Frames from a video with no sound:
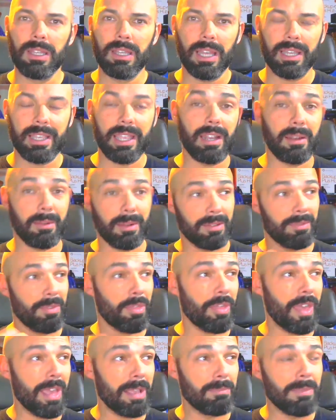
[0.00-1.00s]
Again, I'm going to
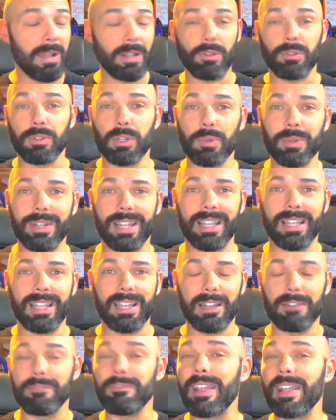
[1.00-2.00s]
thank Michael Gu in,
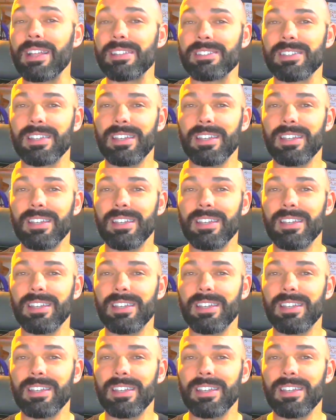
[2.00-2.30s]
in, advance